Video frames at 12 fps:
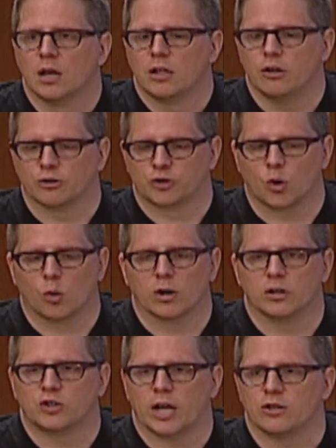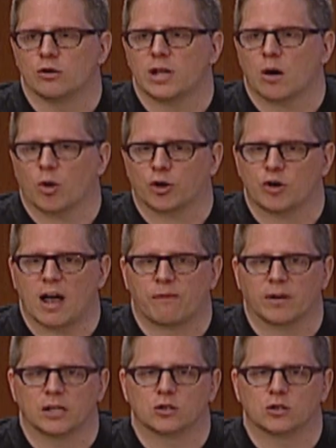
your storage, and your network traffic